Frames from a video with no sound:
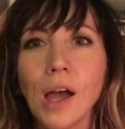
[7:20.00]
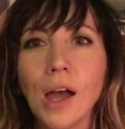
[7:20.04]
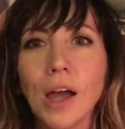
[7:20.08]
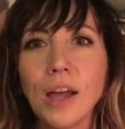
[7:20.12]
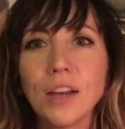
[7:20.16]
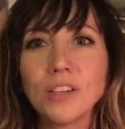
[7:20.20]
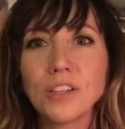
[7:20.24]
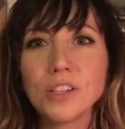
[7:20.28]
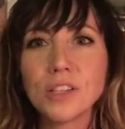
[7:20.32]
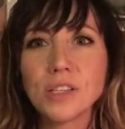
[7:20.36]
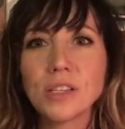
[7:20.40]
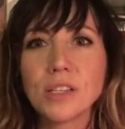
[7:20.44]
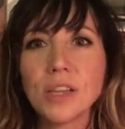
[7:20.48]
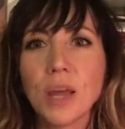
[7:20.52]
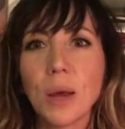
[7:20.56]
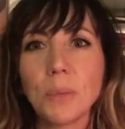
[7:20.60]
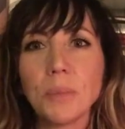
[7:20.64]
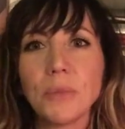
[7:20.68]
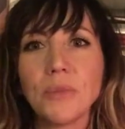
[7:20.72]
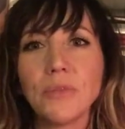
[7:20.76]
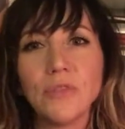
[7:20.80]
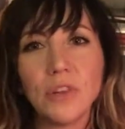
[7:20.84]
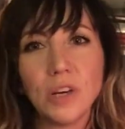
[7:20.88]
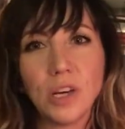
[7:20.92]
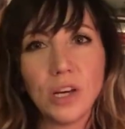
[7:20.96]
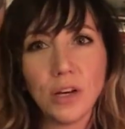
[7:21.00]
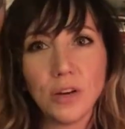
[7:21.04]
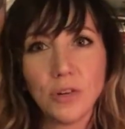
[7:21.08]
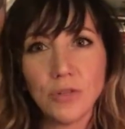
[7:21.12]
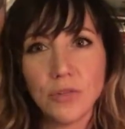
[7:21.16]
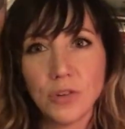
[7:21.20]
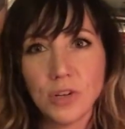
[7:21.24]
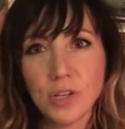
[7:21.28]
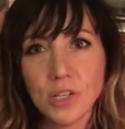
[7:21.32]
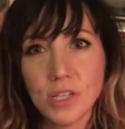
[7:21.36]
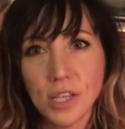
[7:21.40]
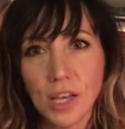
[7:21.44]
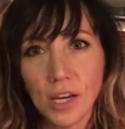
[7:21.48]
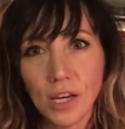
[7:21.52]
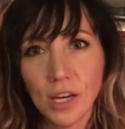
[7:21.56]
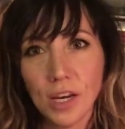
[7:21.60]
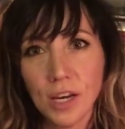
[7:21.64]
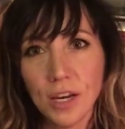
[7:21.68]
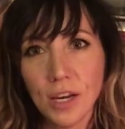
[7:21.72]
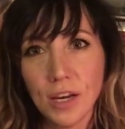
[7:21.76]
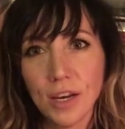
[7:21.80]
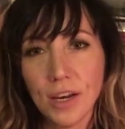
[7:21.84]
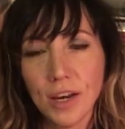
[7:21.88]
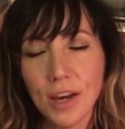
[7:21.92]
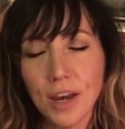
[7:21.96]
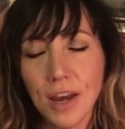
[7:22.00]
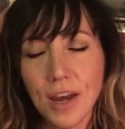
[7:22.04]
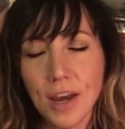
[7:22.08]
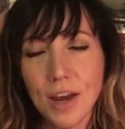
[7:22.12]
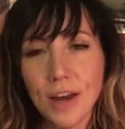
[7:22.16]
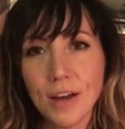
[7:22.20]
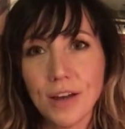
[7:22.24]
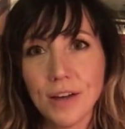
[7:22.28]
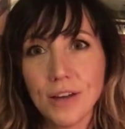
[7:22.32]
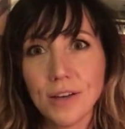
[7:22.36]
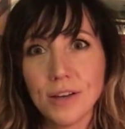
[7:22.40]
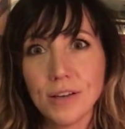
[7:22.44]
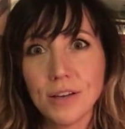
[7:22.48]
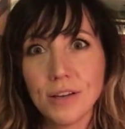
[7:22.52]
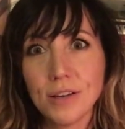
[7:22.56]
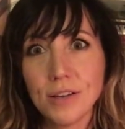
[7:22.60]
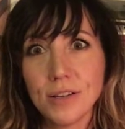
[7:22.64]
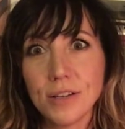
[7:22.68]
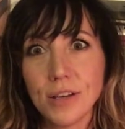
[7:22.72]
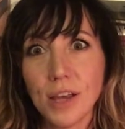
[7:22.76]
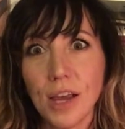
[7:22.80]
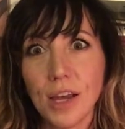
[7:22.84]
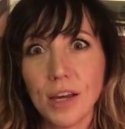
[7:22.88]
I just stopped the video for a second and